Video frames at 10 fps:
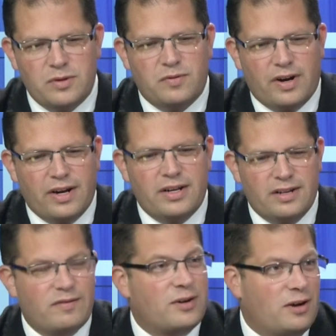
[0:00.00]
very
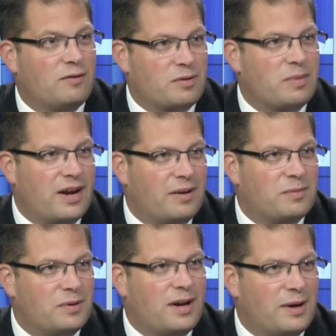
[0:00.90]
difficult for me. I
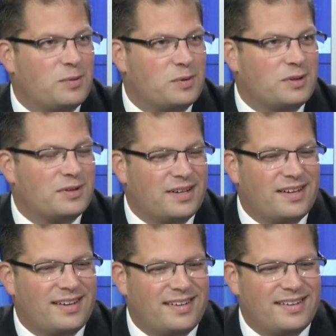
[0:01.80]
will
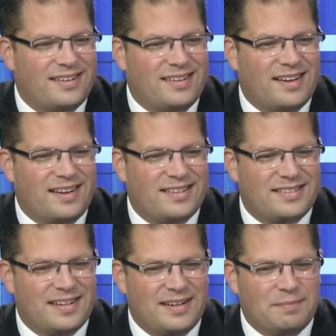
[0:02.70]

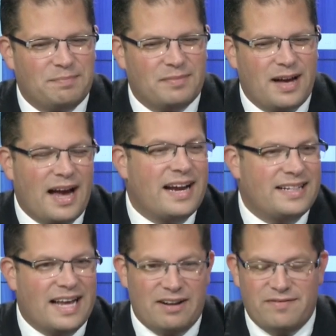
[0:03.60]
not
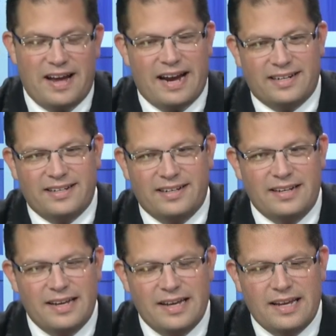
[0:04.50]
hide that fact, and
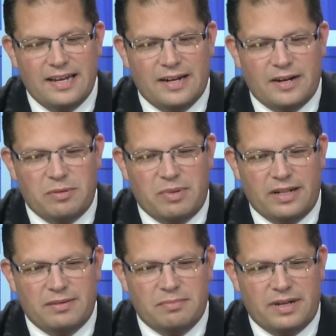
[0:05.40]
you know,
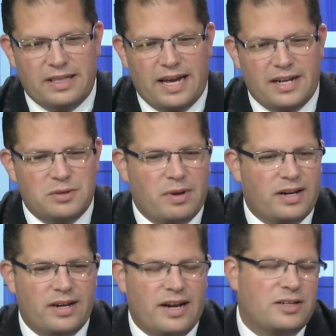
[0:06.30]
but that is my
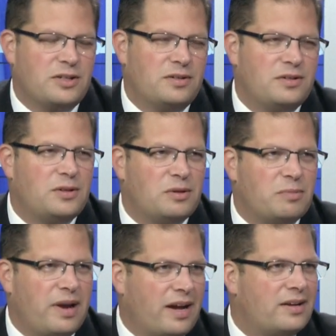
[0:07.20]
connection to the
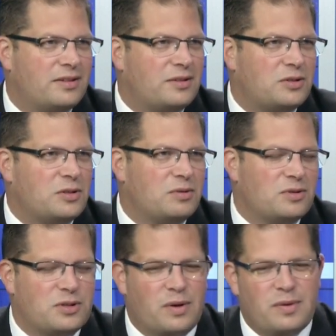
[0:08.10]
band and the
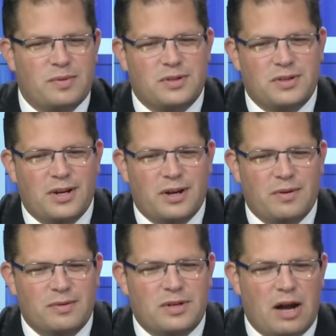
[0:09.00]
students. So it was, you know,
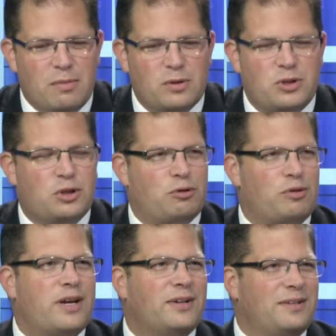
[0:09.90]
it was almost
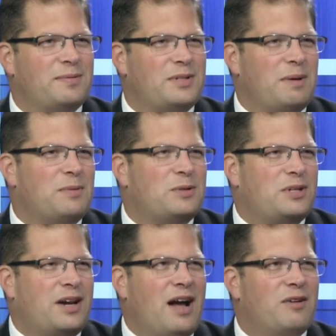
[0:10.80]
surreal. It was almost
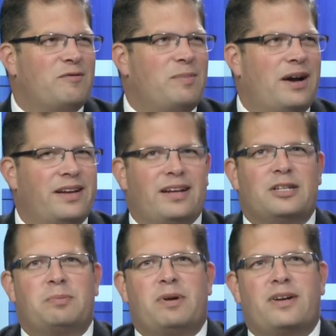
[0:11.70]
an out of body
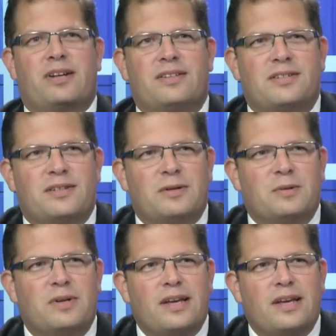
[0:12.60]
experience to